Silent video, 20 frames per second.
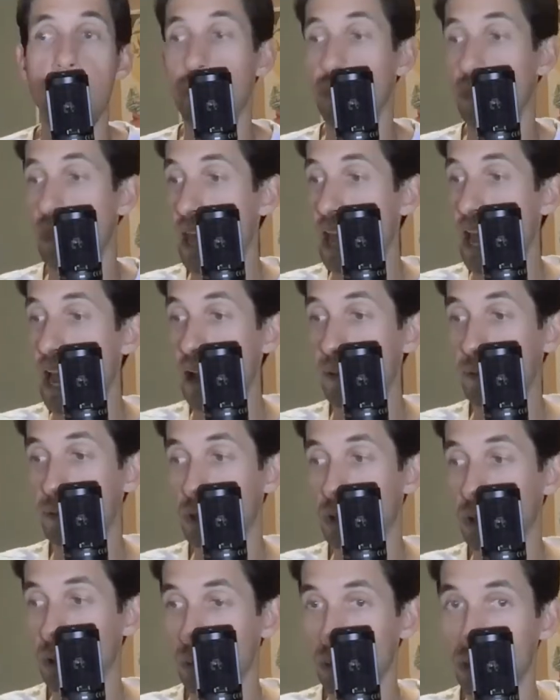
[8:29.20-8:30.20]
they have
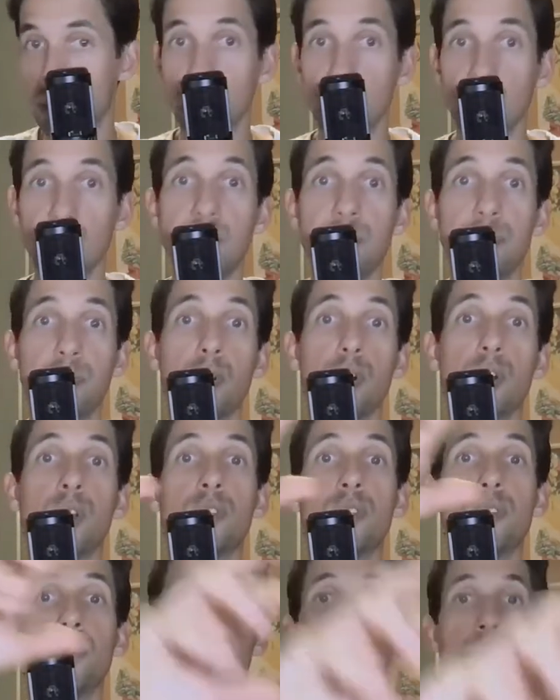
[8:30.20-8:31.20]
to deliver
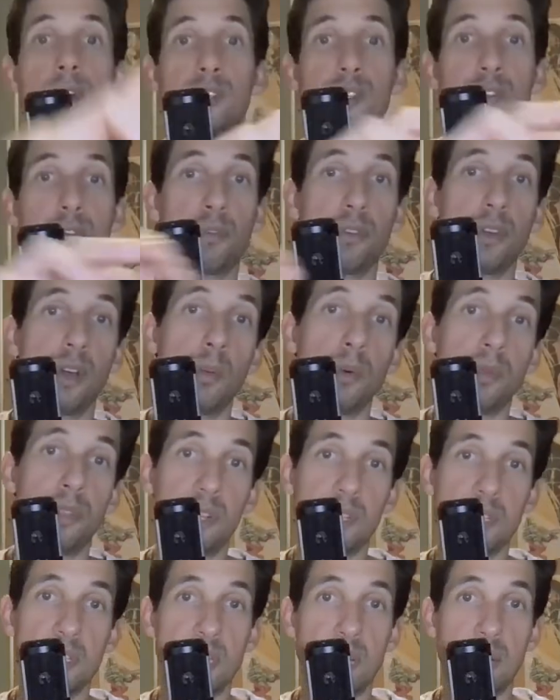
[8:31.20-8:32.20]
the finished film within
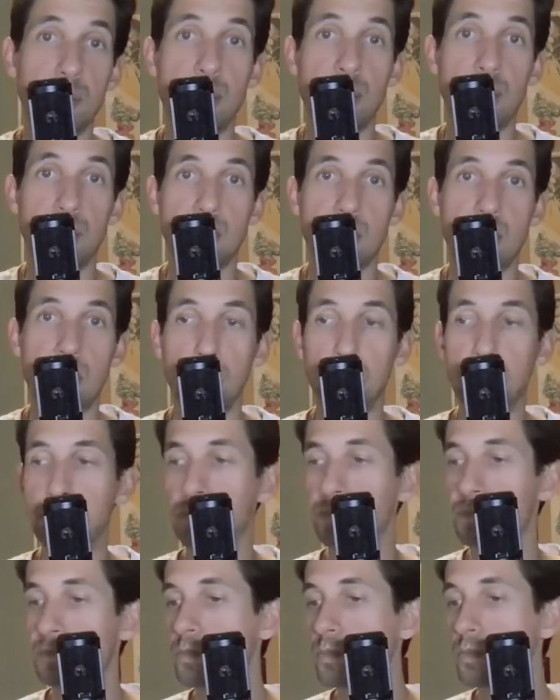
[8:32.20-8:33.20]
a set amount of time.
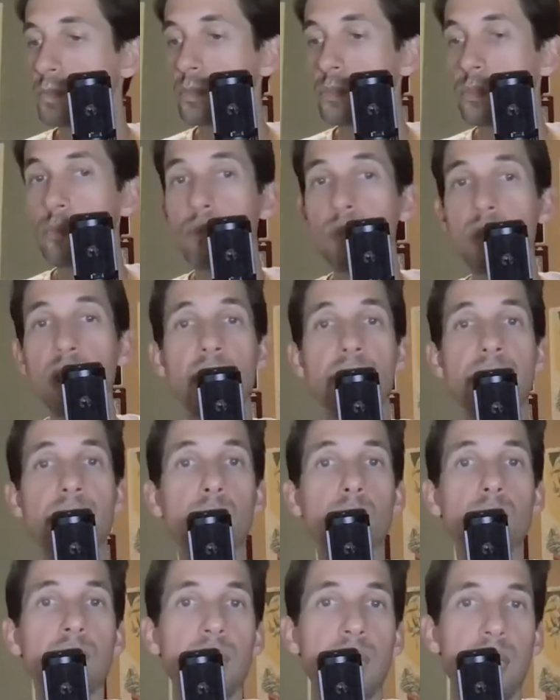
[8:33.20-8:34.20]
They
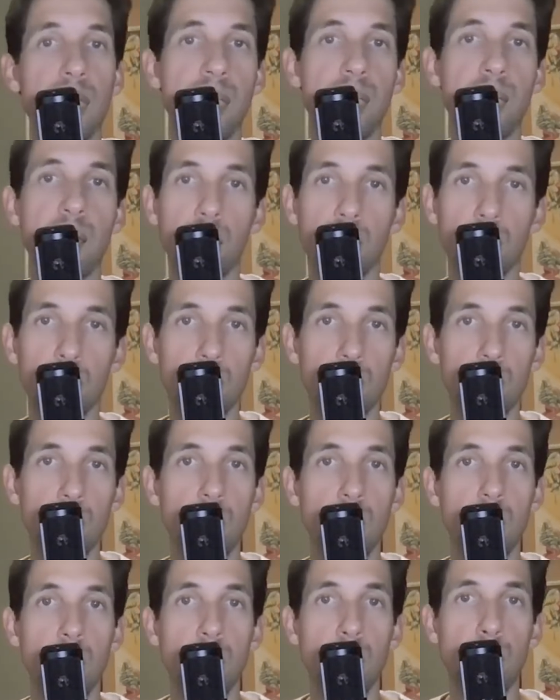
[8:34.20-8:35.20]
don't care
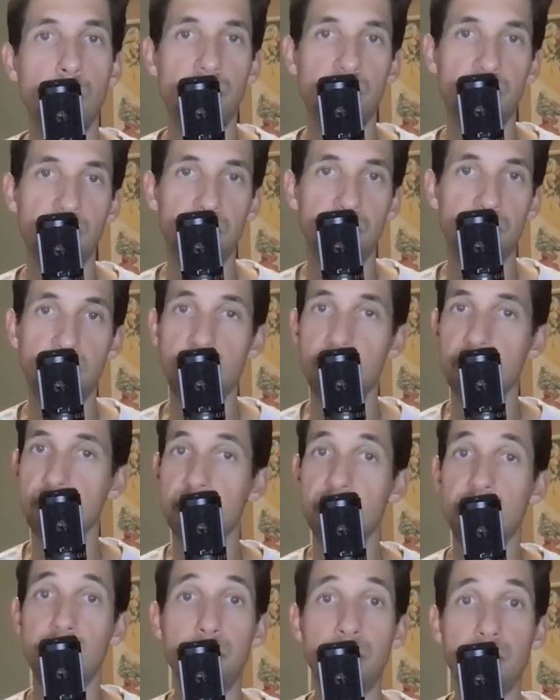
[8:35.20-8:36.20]
about anything
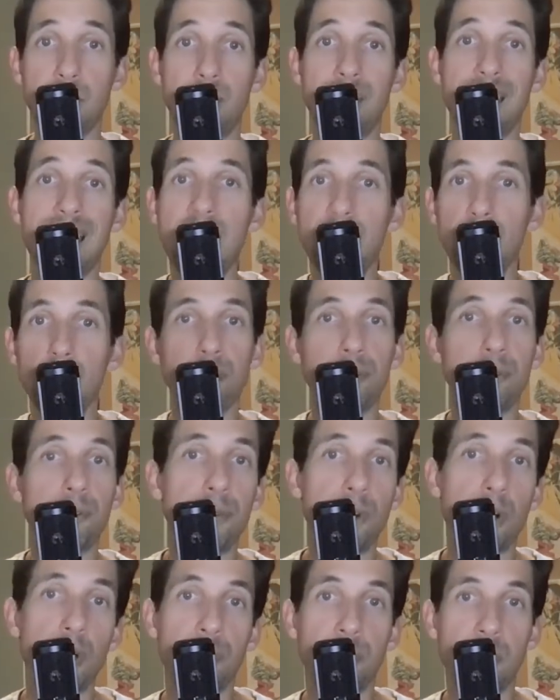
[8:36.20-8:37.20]
else. And by the way, I don't
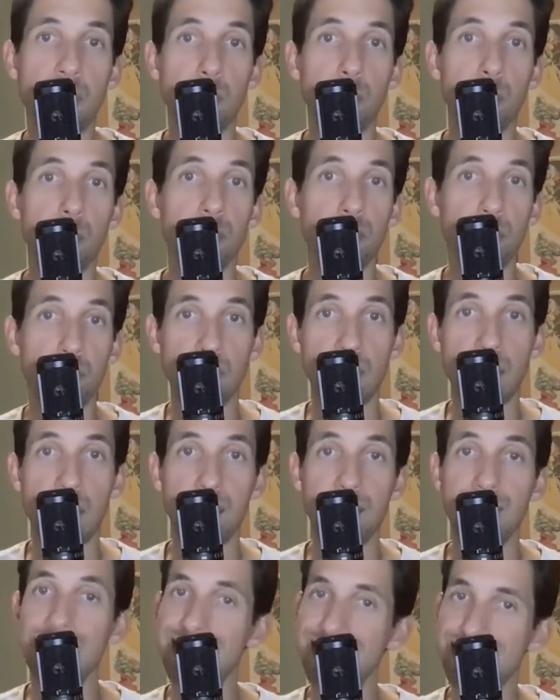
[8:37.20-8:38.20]
fault them for that
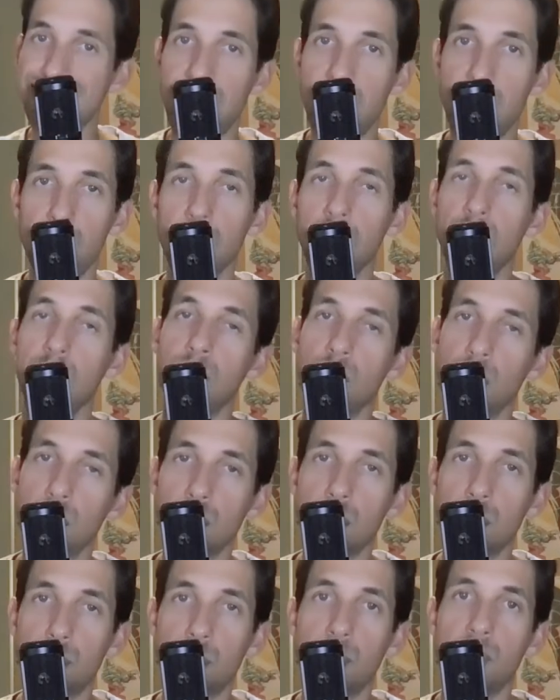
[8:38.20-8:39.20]
entirely. A
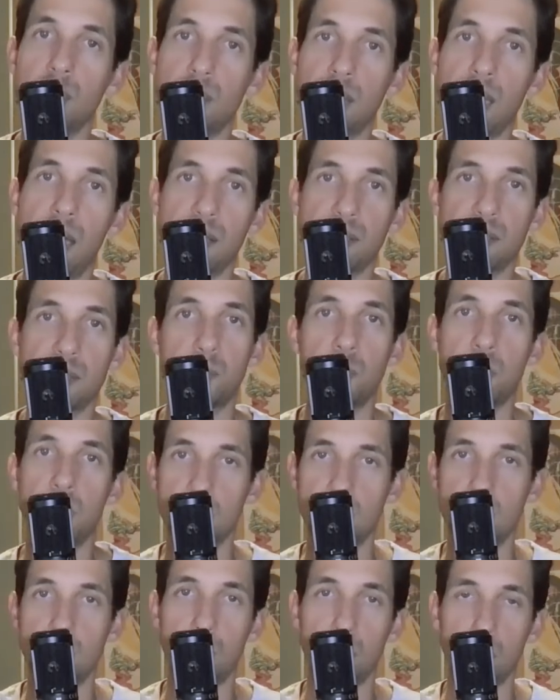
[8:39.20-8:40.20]
little bit, yes,
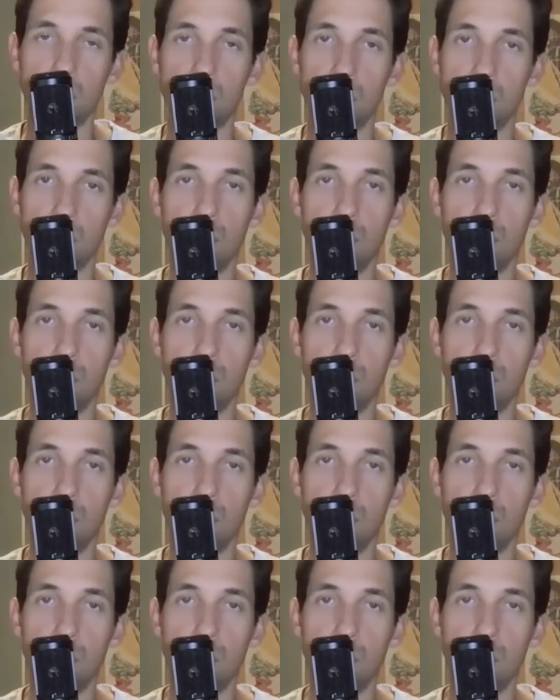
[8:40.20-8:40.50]
because they could